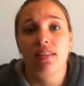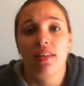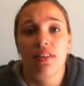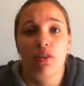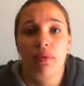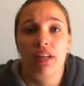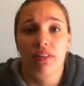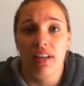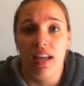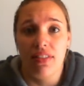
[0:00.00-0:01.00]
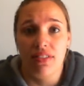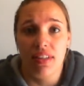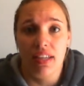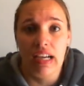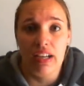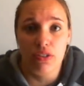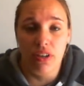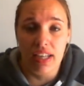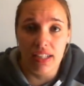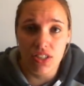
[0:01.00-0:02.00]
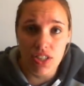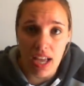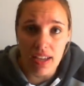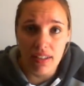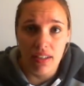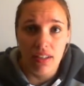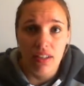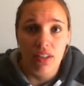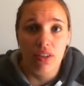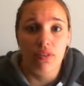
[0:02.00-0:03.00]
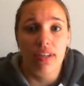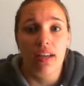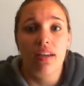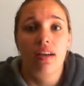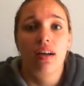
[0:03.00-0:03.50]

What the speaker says: and then we look at the hydraulic jack. Okay,